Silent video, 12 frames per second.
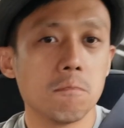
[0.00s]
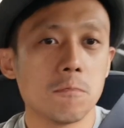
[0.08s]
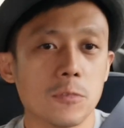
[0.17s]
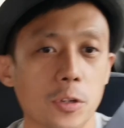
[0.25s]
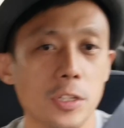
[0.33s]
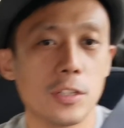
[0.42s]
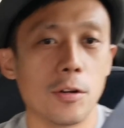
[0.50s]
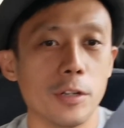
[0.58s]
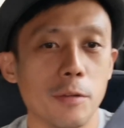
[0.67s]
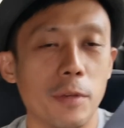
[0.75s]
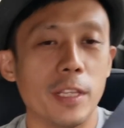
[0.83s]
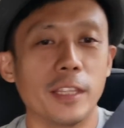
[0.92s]
So it's
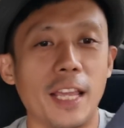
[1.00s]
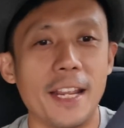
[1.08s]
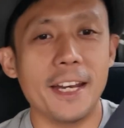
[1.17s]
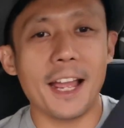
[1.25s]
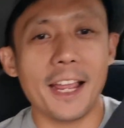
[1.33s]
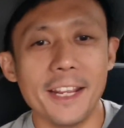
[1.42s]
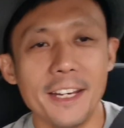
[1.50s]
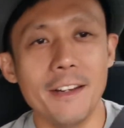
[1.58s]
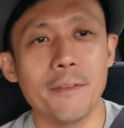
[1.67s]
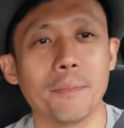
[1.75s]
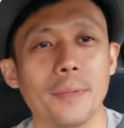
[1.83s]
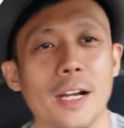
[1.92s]
only been day 9,
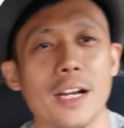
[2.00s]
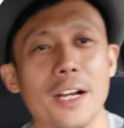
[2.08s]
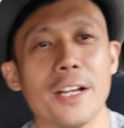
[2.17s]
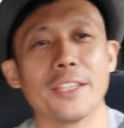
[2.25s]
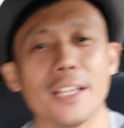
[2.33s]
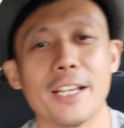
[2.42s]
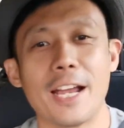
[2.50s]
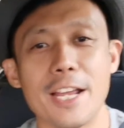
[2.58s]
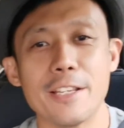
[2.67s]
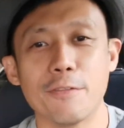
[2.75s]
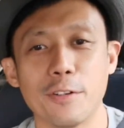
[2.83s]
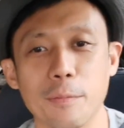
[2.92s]
but the
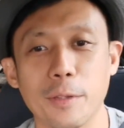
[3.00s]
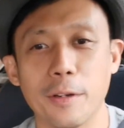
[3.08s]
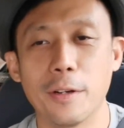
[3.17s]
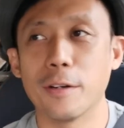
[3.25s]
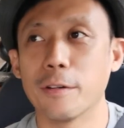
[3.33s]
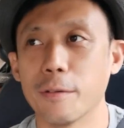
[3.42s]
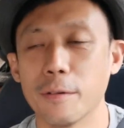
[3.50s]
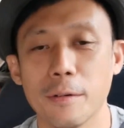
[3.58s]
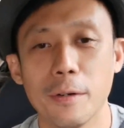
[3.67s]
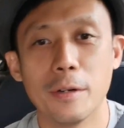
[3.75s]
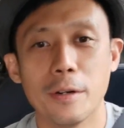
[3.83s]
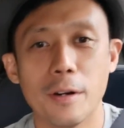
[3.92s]
guys from the
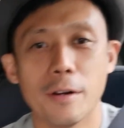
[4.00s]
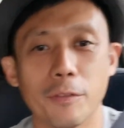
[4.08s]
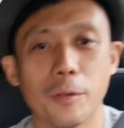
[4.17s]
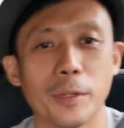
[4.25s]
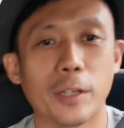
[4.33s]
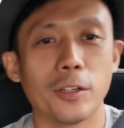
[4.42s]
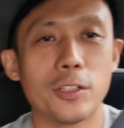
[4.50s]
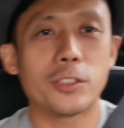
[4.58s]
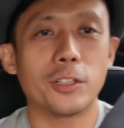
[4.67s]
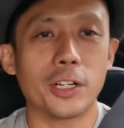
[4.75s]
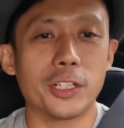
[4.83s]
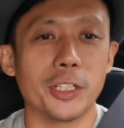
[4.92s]

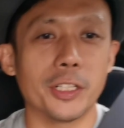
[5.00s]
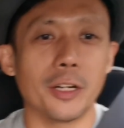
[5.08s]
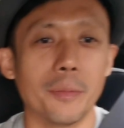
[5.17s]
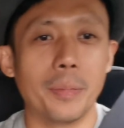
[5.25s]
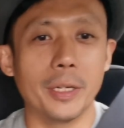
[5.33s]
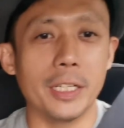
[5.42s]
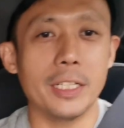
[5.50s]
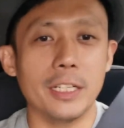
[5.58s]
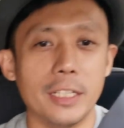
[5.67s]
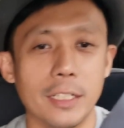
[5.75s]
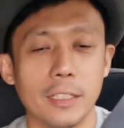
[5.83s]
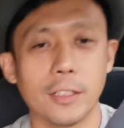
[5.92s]
construction
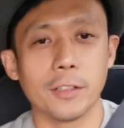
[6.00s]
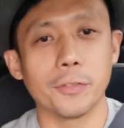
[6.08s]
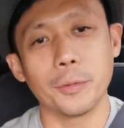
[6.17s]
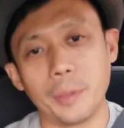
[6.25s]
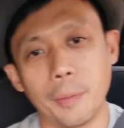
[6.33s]
company, or from